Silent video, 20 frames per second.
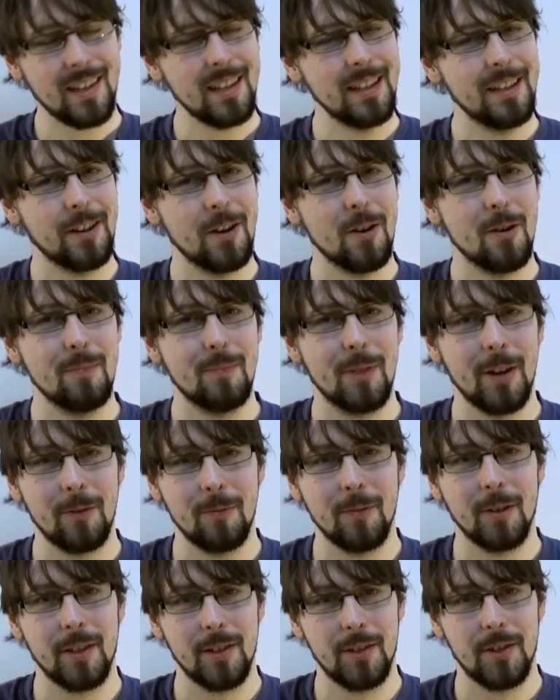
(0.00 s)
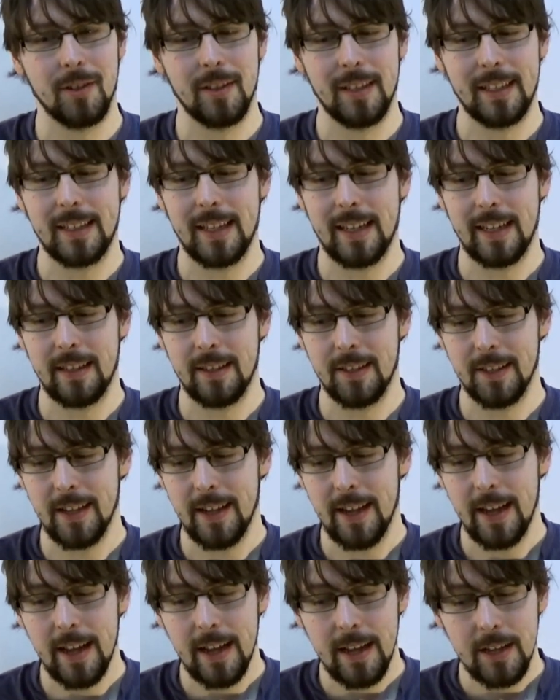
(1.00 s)
compound ones on the 10s.
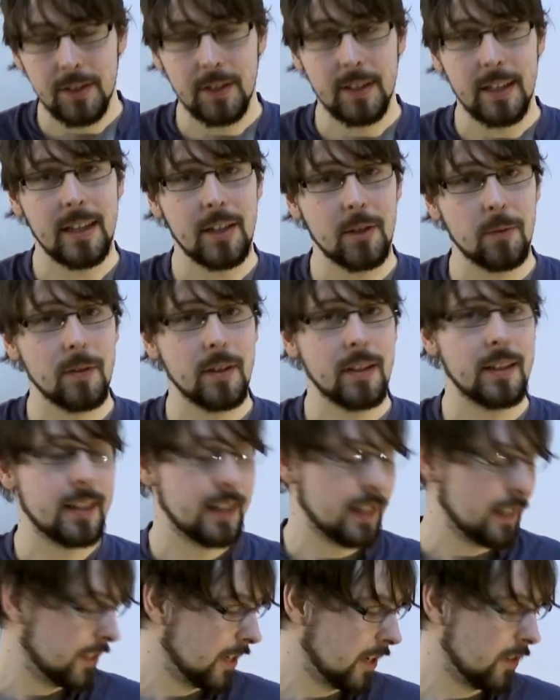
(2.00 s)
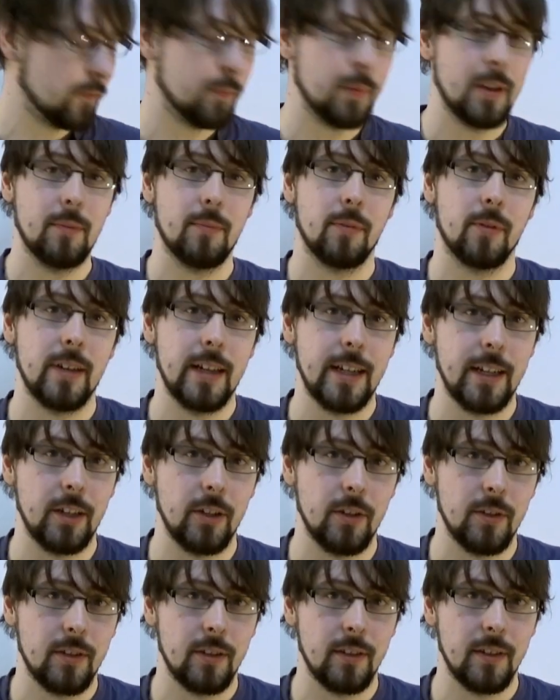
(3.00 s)
So that's where the 9s have been pretty
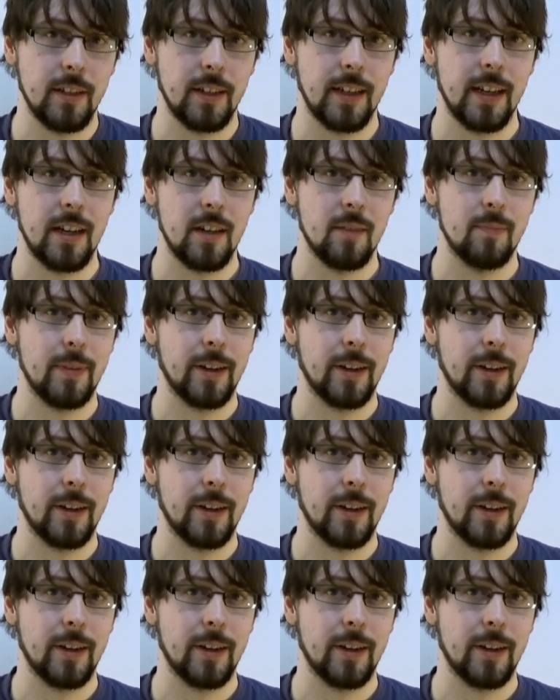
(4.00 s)
good, the kind of